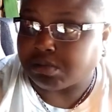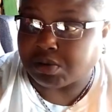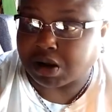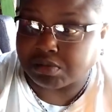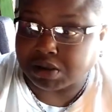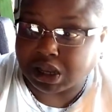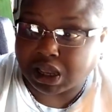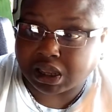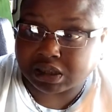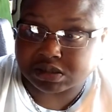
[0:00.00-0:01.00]
But what I
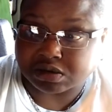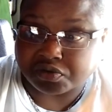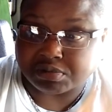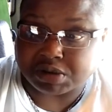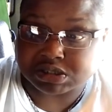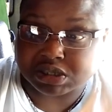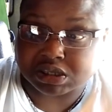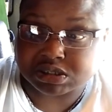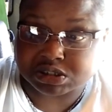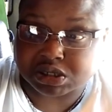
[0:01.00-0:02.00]
realized, and a friend of mine
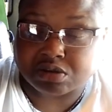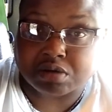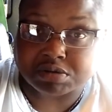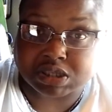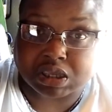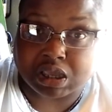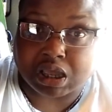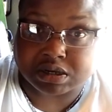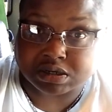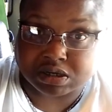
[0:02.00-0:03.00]
said, he said, Shannon, you always say
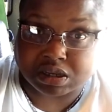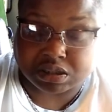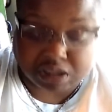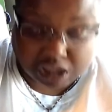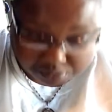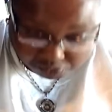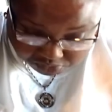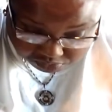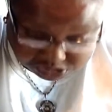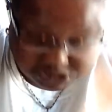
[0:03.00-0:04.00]
God doesn't let anything happen
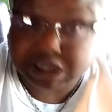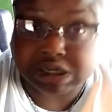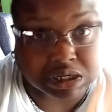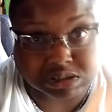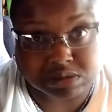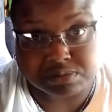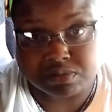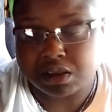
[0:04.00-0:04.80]
for no reason. He doesn't.